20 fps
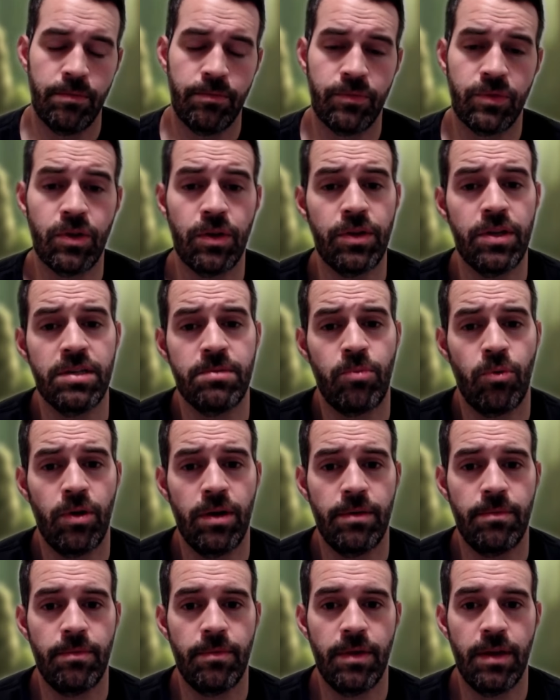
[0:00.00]
So at this
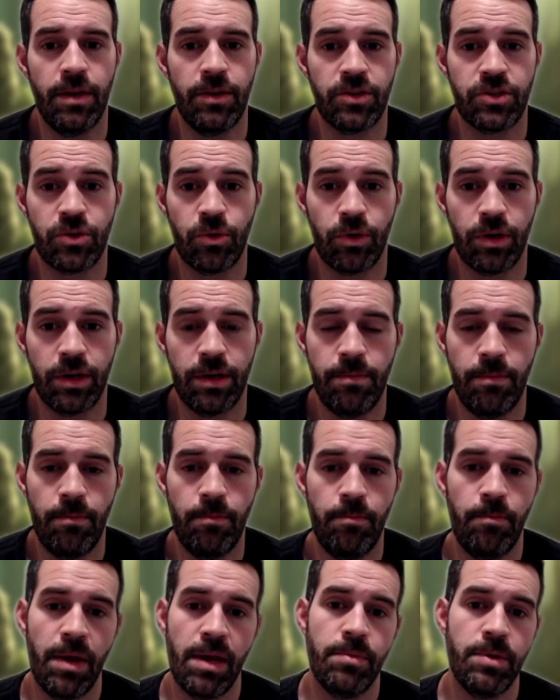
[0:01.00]
point in the story,
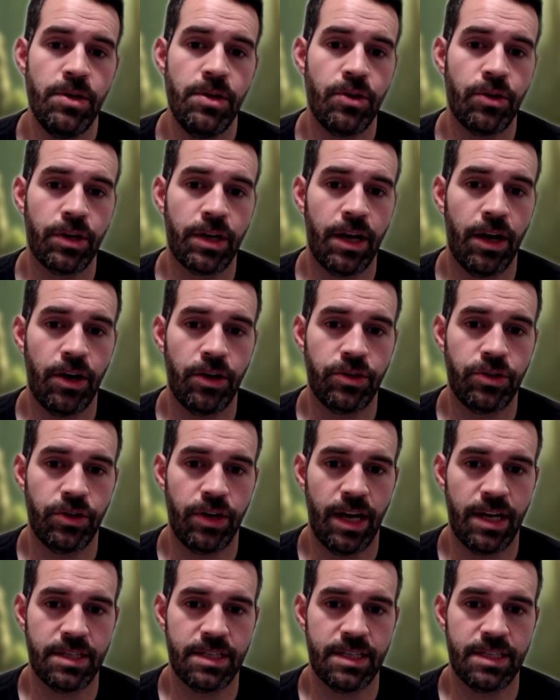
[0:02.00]
maybe your character
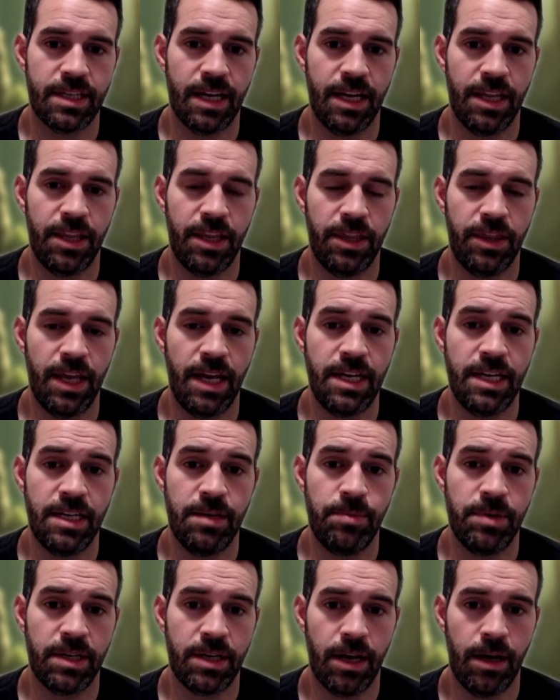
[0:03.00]
has decided that they need to
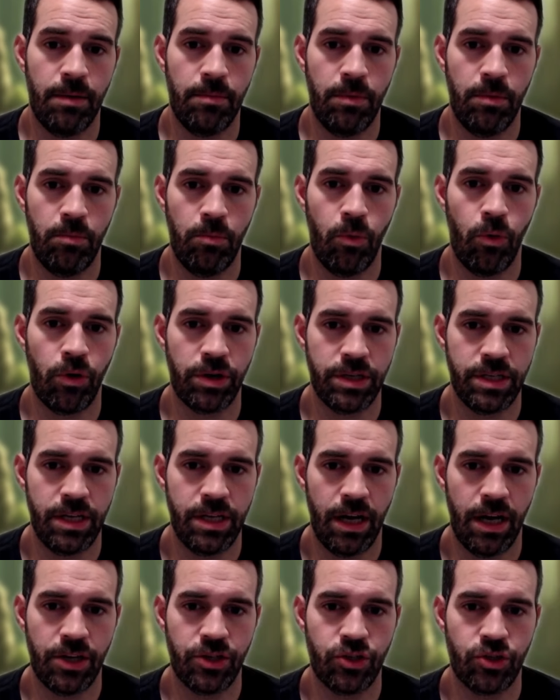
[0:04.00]
become more in
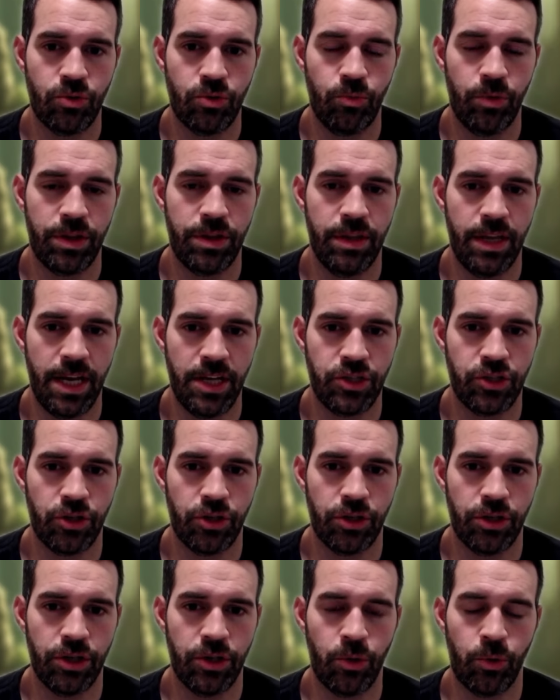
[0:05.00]
touch with
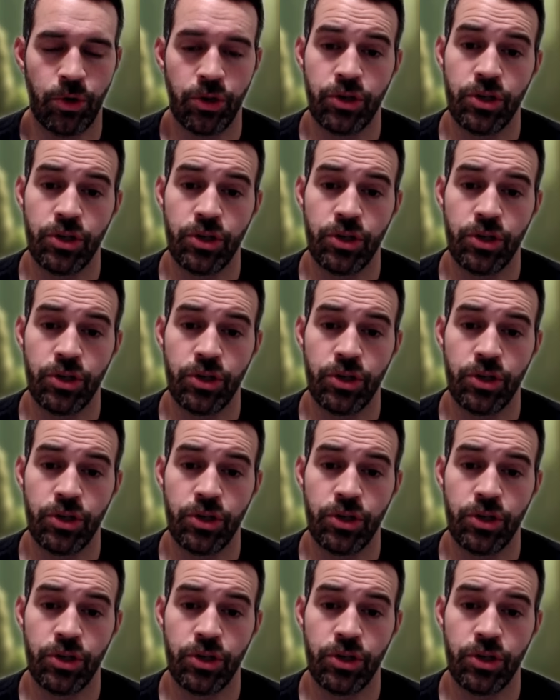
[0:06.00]
nature in order